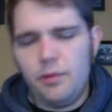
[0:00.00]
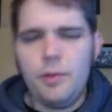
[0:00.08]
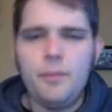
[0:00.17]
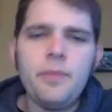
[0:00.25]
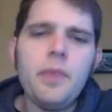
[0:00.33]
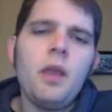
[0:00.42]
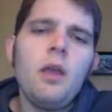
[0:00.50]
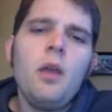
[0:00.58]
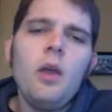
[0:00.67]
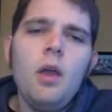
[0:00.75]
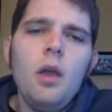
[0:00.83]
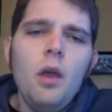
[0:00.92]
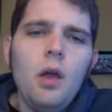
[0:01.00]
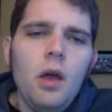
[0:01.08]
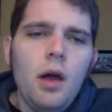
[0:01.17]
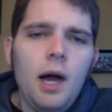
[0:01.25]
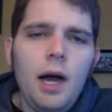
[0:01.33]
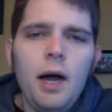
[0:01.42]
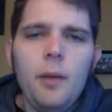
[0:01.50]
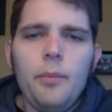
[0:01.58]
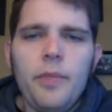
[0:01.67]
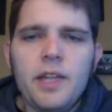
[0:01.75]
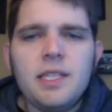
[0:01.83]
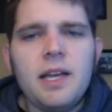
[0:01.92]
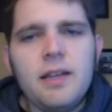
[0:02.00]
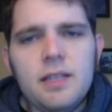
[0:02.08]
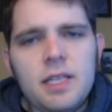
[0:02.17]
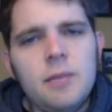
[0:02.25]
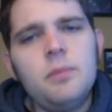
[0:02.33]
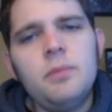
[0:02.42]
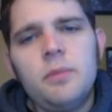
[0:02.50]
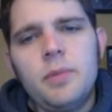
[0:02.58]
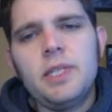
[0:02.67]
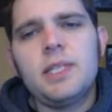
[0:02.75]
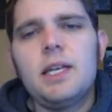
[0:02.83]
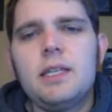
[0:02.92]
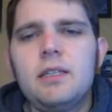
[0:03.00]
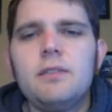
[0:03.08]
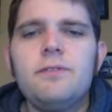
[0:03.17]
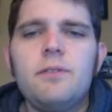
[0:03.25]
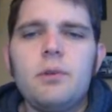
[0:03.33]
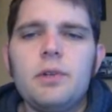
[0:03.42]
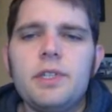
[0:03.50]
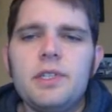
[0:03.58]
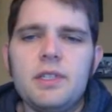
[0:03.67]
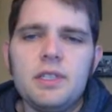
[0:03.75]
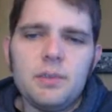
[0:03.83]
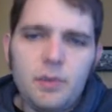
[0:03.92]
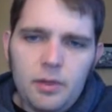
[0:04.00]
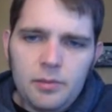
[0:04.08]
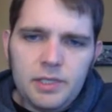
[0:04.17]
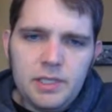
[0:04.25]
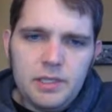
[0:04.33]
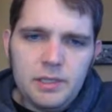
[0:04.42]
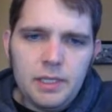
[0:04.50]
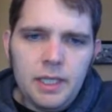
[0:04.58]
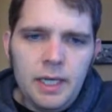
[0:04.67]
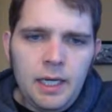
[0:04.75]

the room. That's kind of the same basic idea for each of these departments.